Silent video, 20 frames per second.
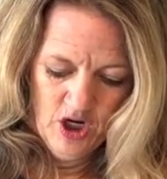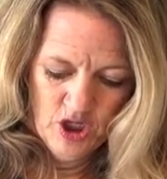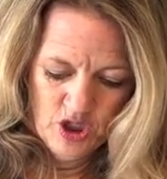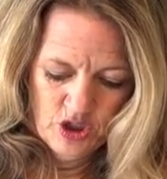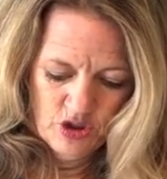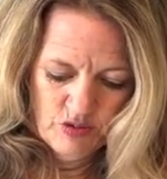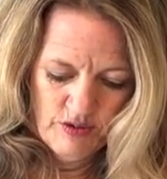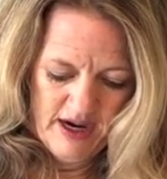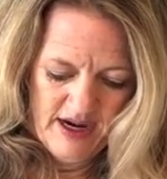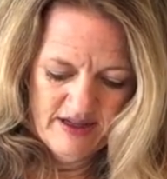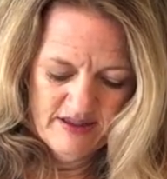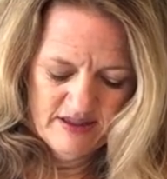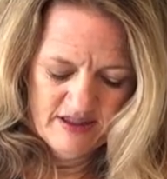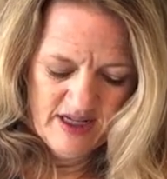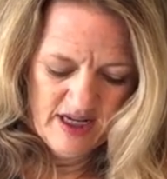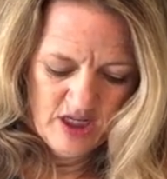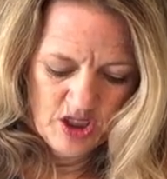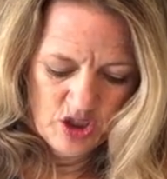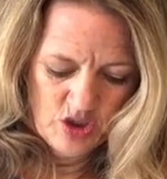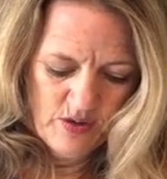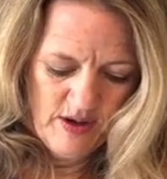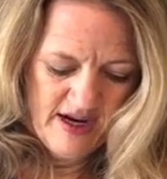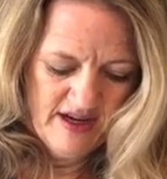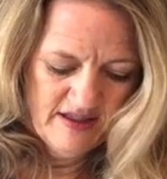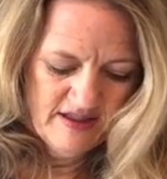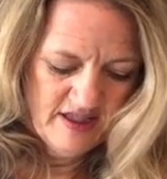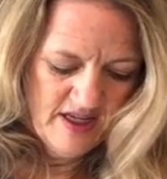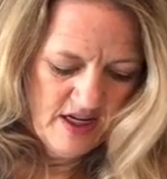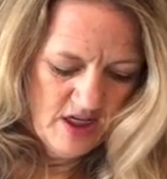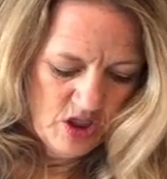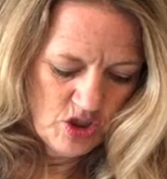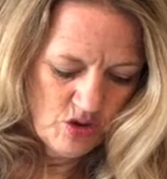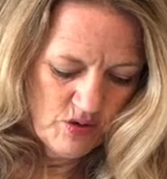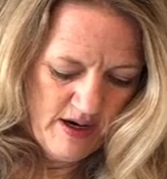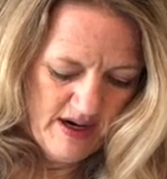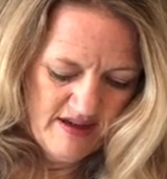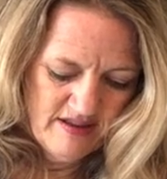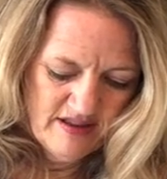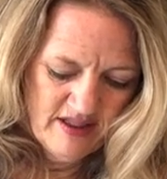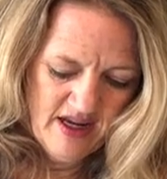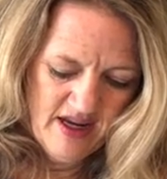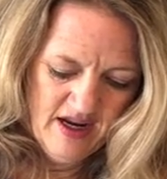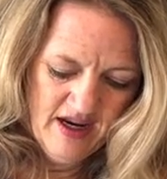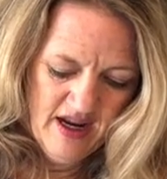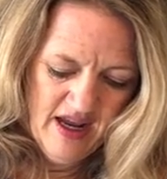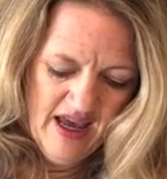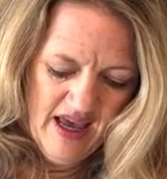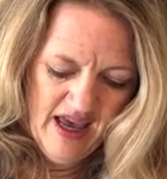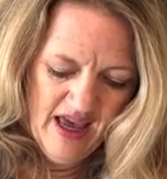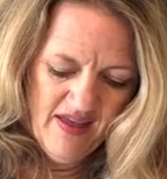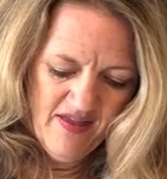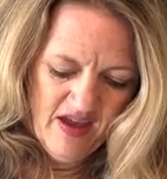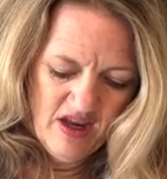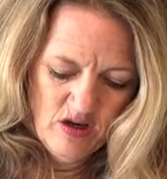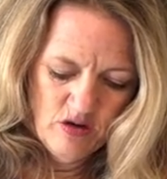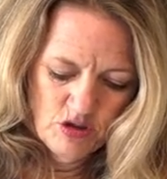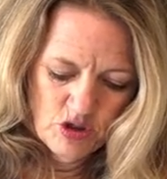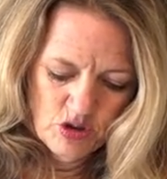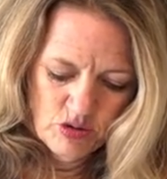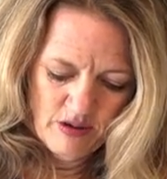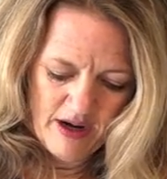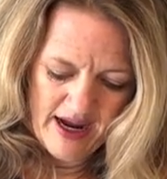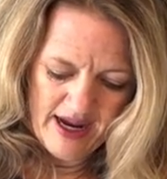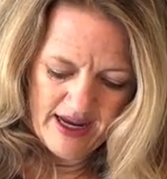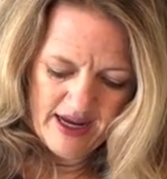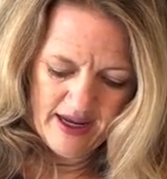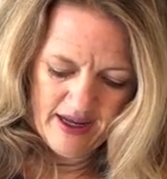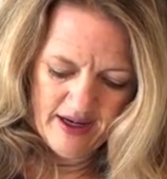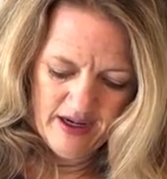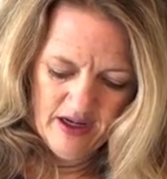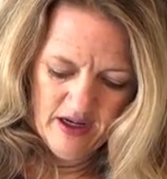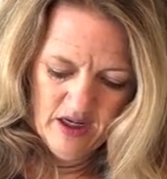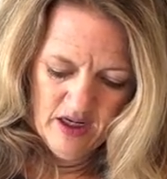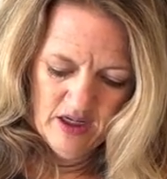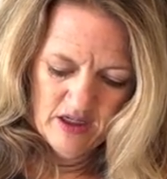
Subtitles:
Trace it, trace it, trace it, and then you try it.